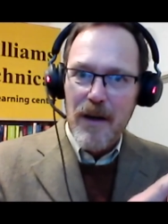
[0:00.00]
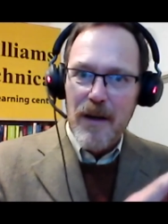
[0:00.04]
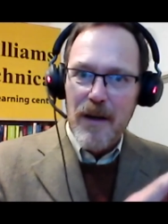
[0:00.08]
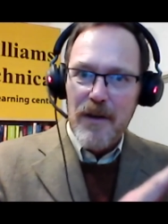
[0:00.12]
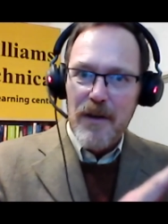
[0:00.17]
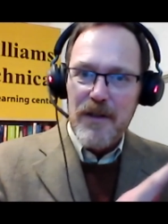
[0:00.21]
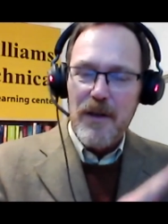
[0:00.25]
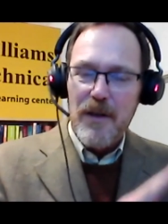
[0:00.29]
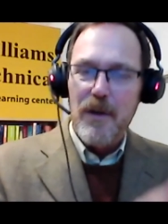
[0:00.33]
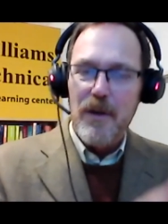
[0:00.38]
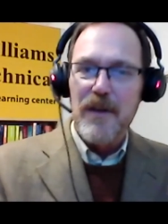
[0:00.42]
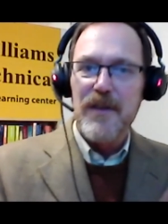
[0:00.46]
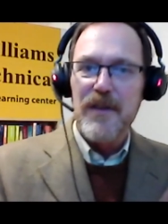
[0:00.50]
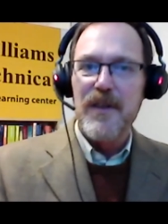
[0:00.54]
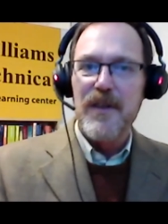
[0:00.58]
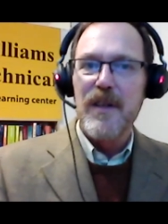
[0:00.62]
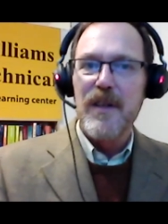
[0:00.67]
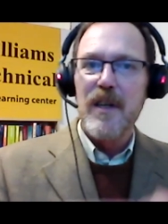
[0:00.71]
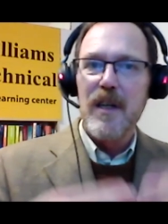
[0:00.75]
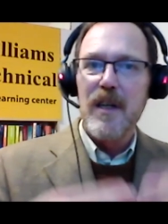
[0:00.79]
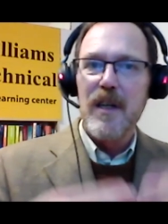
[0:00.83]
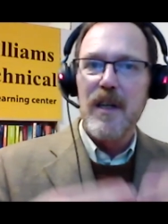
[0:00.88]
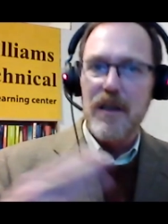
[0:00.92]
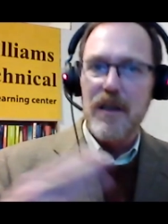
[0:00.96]
So as
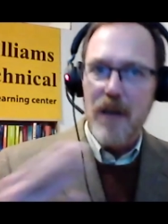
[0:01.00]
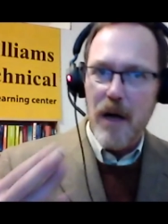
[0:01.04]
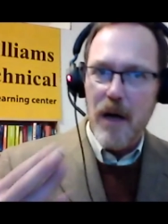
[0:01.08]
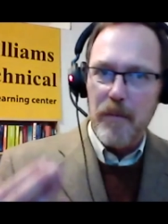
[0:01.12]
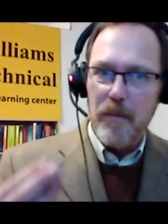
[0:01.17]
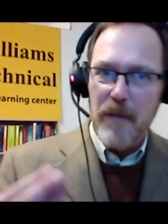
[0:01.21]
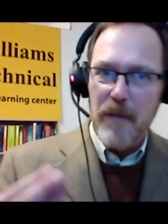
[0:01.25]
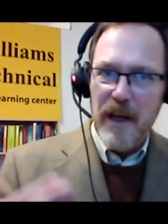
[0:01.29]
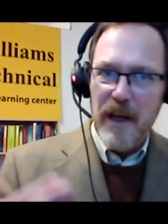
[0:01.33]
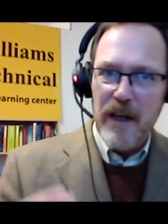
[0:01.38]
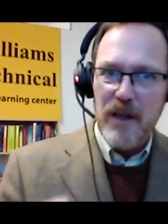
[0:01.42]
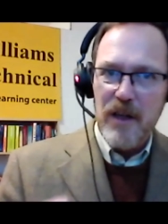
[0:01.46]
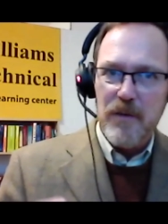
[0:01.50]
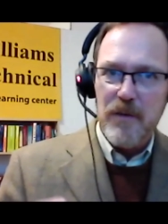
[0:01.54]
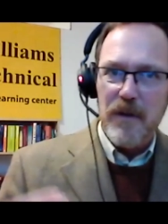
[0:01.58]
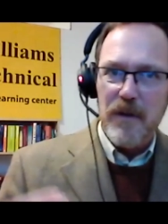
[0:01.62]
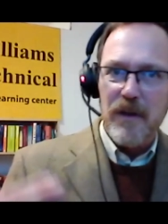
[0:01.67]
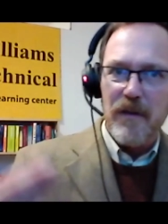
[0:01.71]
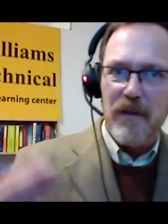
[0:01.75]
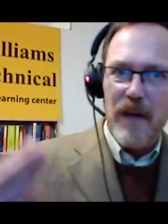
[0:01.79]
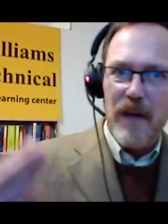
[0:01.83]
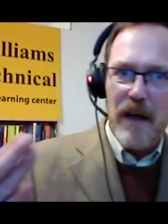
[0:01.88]
the top management of